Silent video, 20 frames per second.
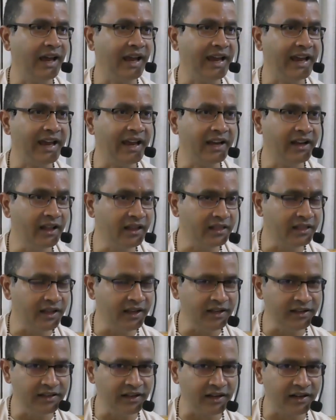
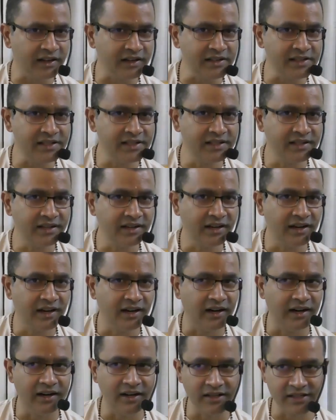Anything that is
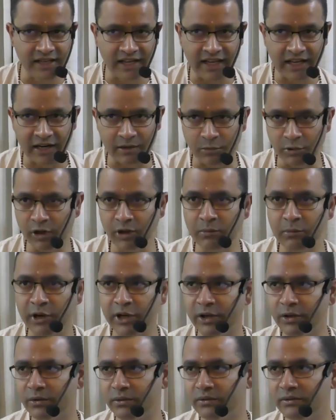desirable by
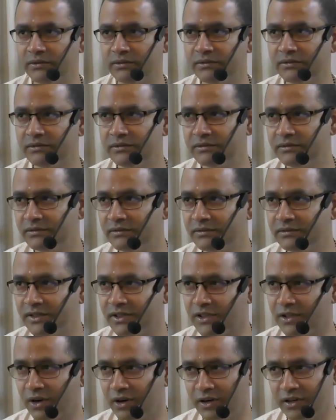you is
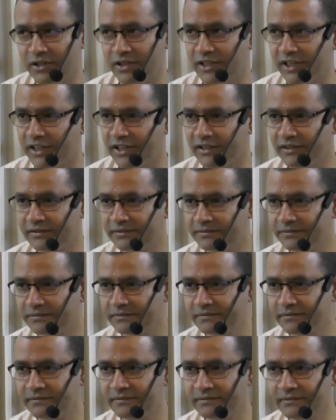called Shri.
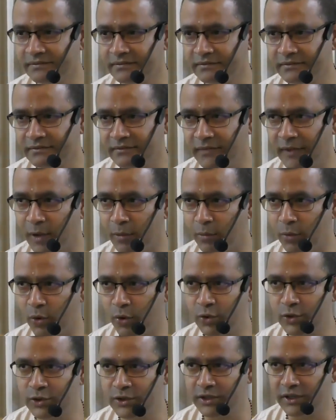The
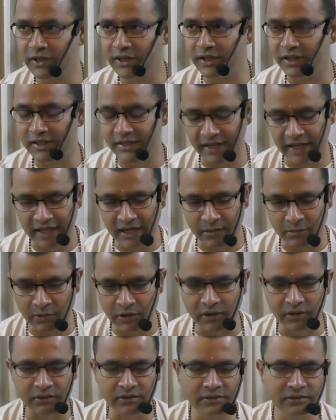most desirable
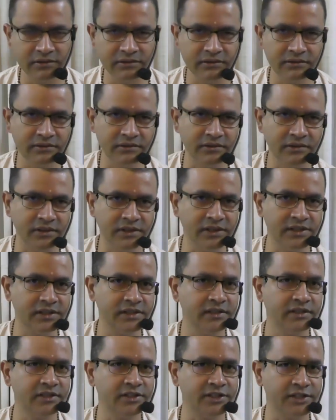is
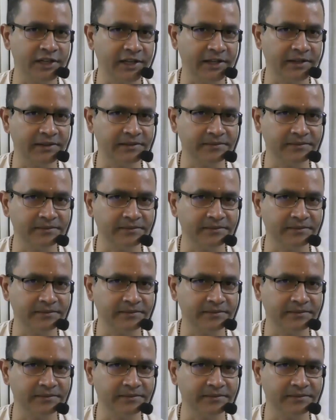Shri.